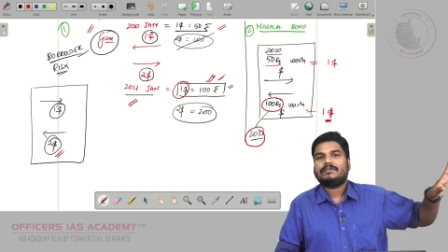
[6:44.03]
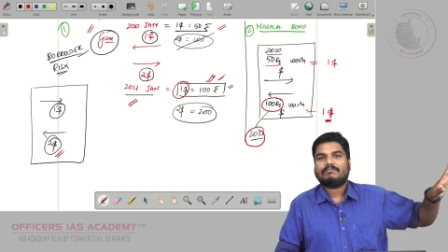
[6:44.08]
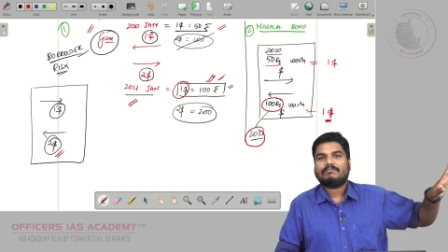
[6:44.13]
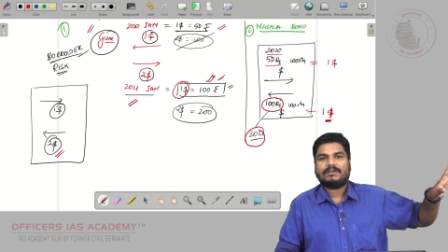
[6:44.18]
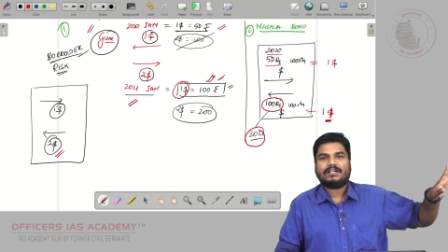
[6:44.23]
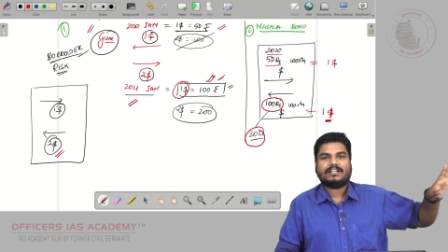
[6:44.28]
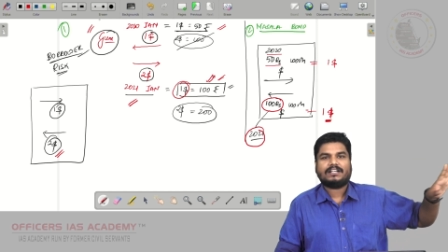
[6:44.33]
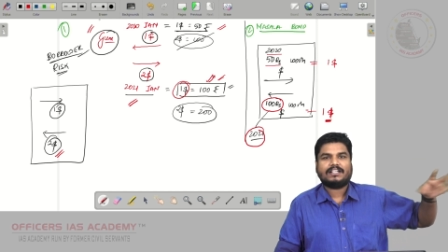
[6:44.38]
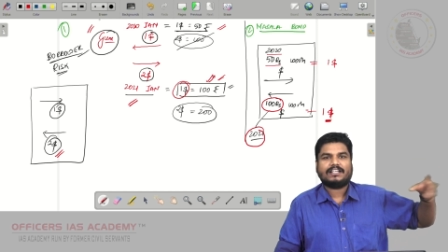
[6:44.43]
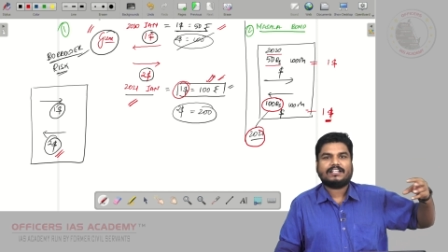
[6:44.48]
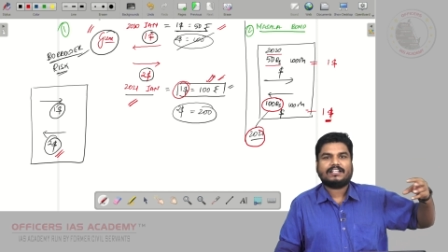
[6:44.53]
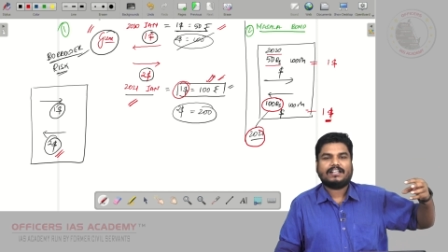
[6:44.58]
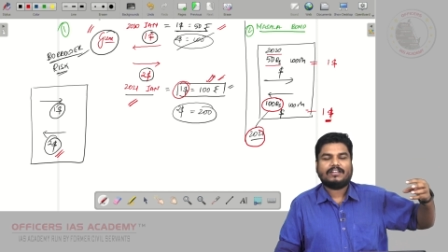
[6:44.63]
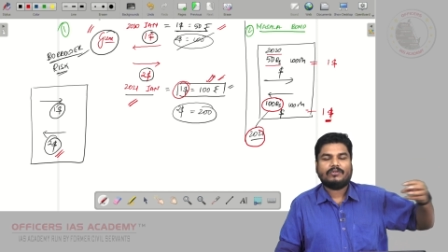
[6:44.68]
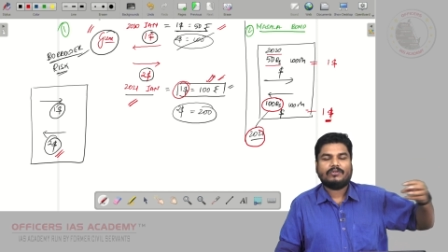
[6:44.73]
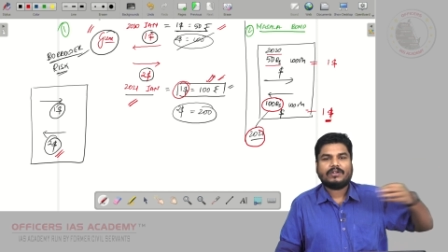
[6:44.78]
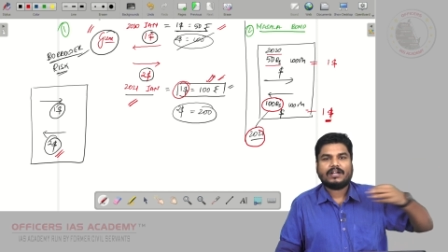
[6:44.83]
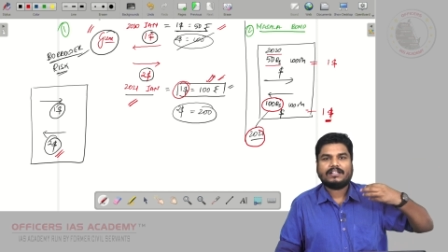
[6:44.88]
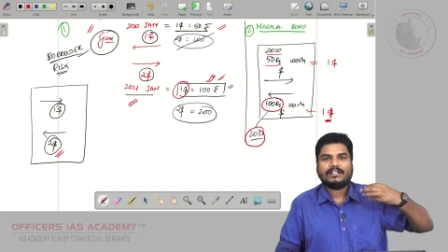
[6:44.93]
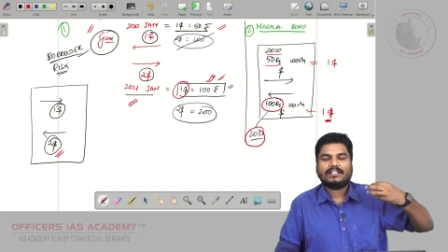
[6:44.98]
but
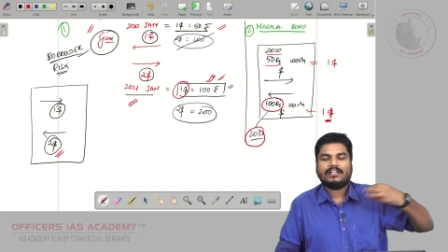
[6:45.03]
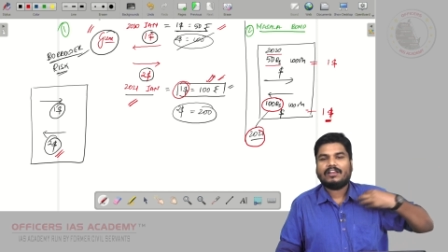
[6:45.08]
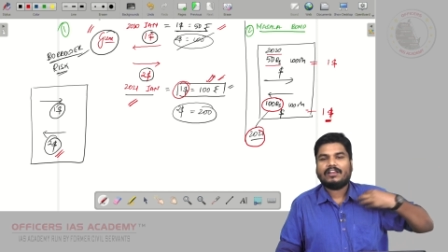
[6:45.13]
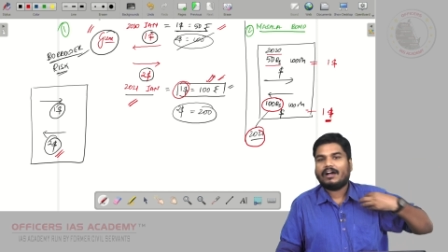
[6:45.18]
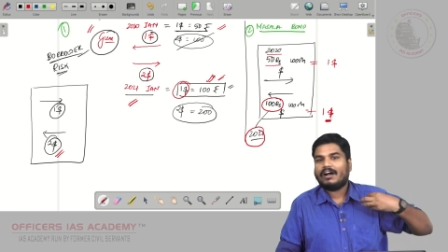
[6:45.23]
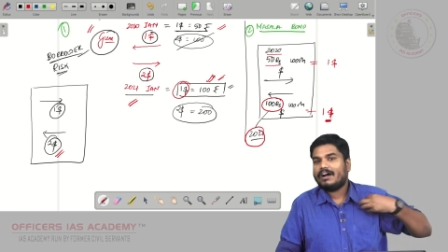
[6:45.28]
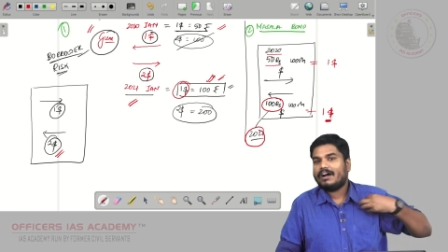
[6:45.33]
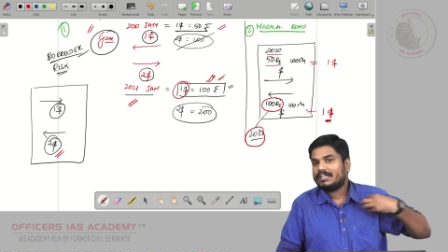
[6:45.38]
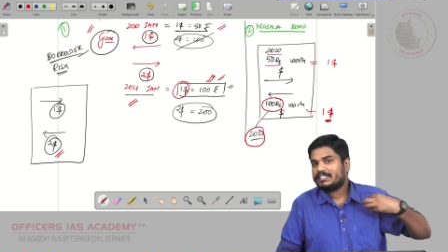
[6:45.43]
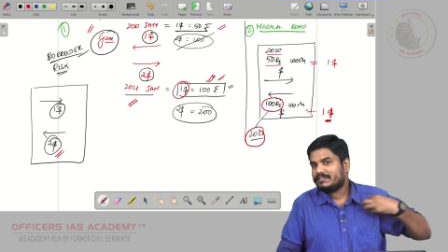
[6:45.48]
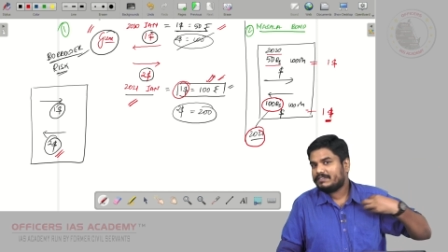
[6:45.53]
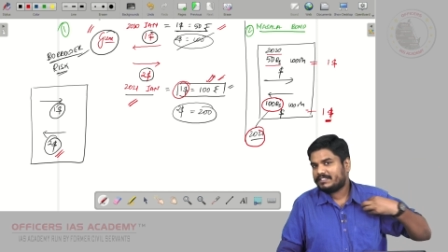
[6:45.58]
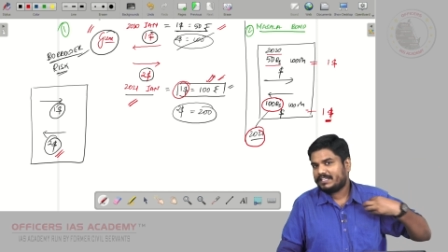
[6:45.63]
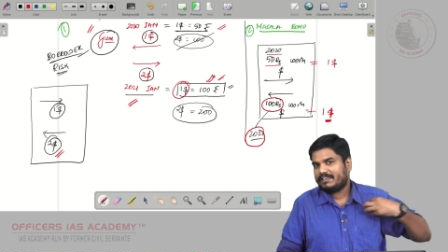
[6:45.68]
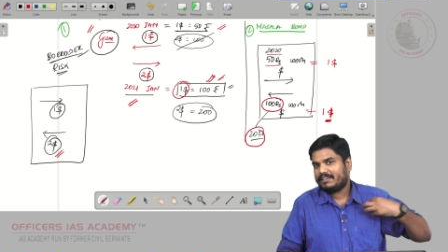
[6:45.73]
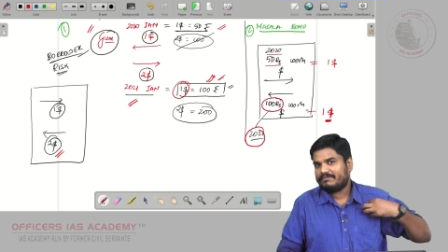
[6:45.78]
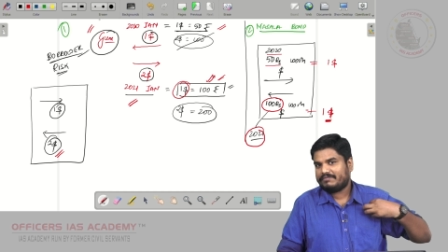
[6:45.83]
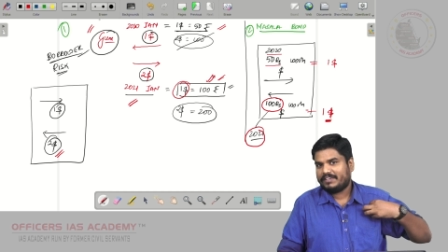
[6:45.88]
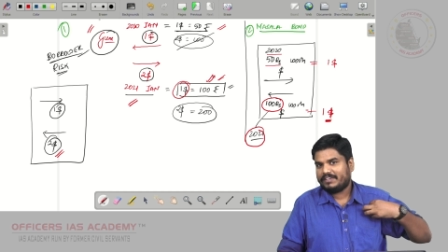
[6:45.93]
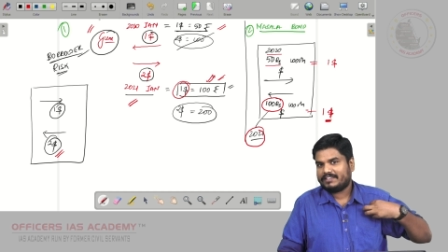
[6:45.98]
look at the loss which I
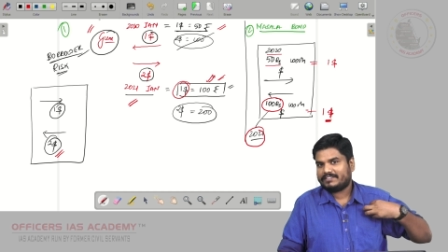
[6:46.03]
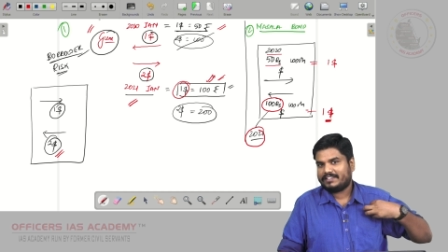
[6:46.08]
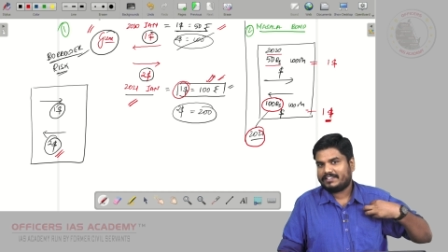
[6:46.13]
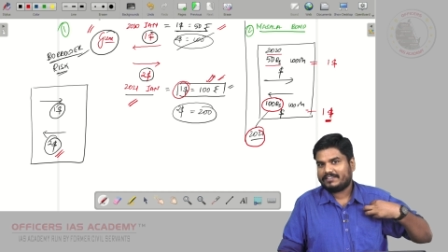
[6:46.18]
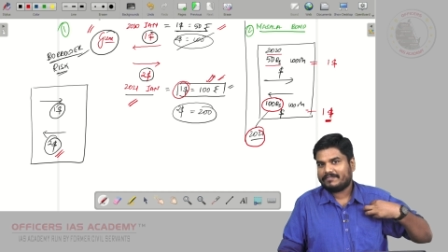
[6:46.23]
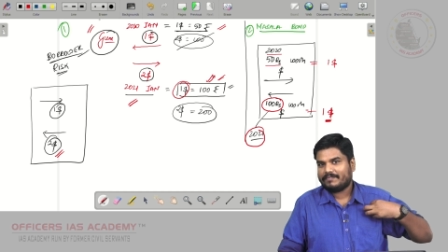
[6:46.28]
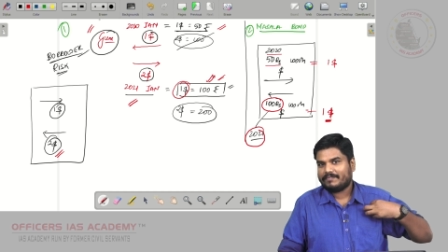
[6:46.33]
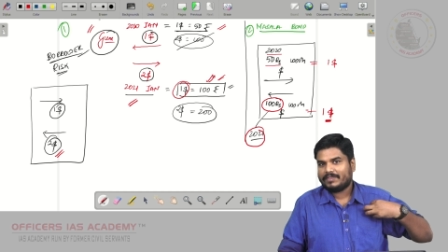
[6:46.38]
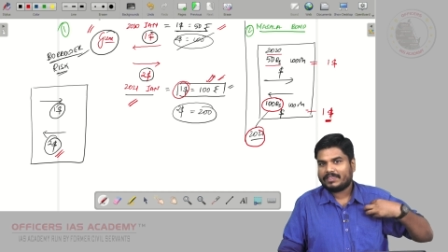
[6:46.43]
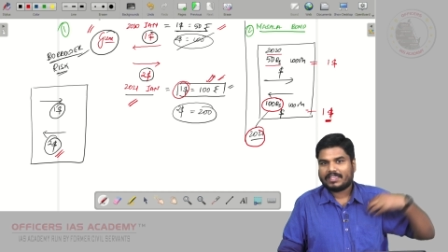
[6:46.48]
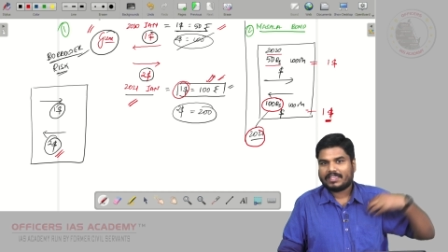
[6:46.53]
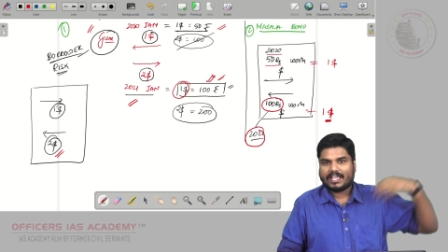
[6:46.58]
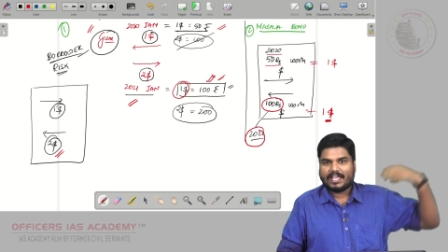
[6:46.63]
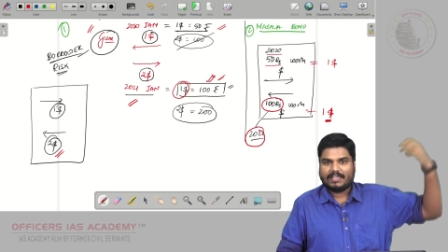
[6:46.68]
am facing.